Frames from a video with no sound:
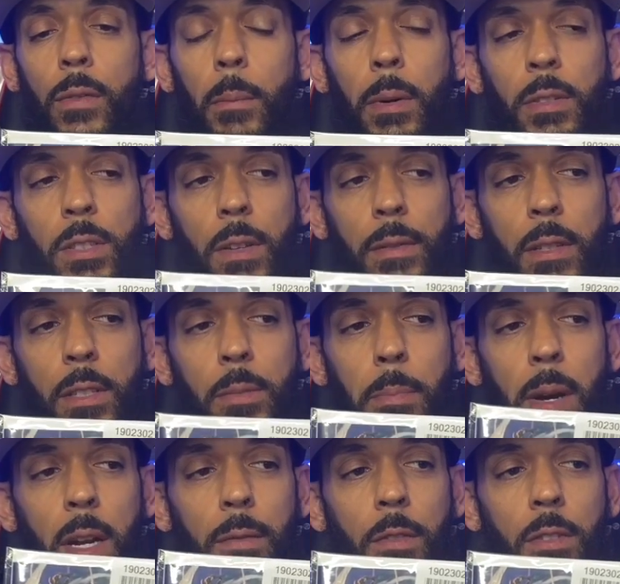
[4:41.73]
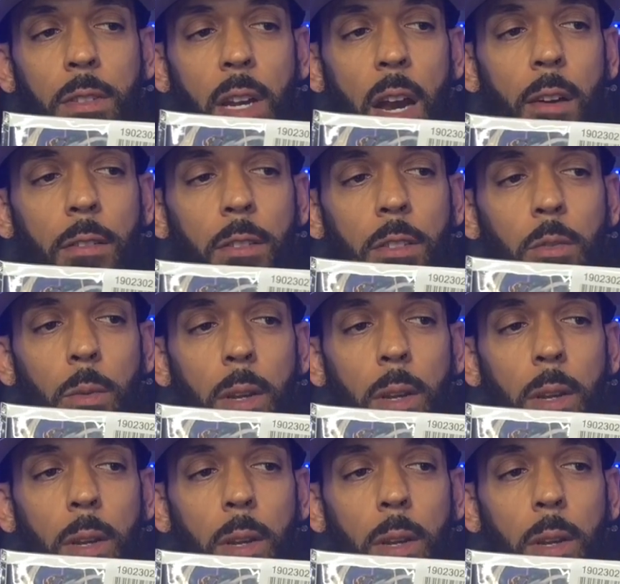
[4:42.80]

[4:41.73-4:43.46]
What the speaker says: a bunch of these Spider-Verse characters.